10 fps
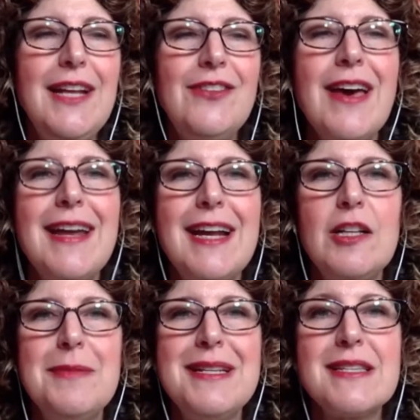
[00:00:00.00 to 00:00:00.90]
It's got
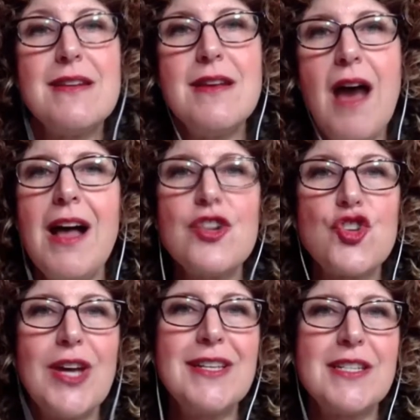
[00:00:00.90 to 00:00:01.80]
elements
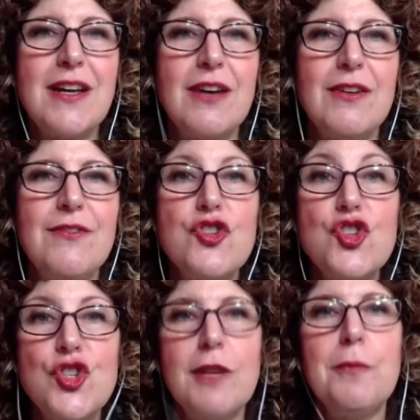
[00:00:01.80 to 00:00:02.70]
not just of
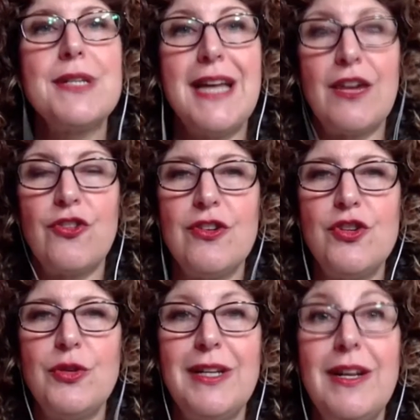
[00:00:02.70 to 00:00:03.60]
sheer
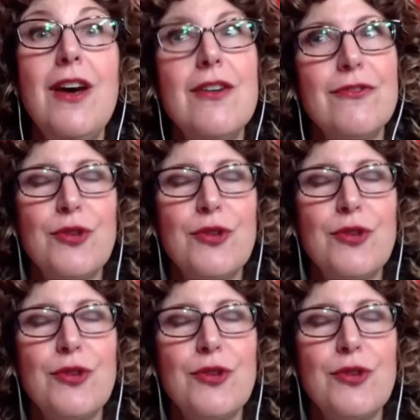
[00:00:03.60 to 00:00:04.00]
protection to it.